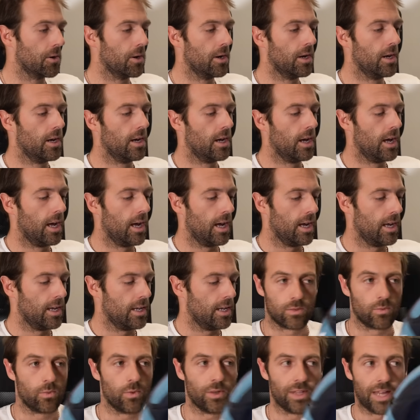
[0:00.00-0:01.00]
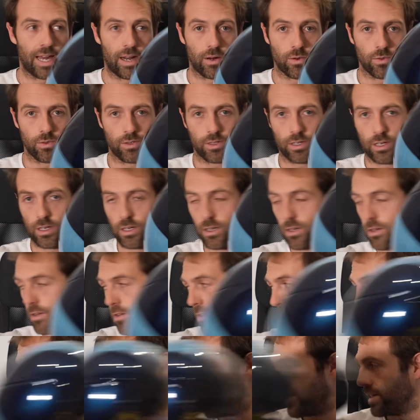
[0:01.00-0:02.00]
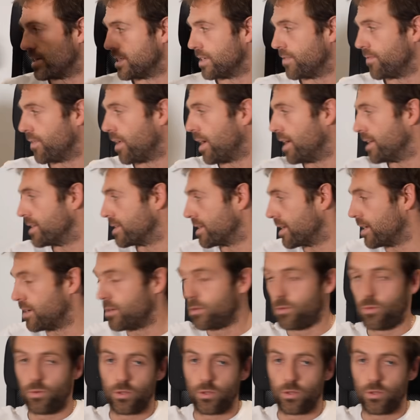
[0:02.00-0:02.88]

One of these without the fancy visor,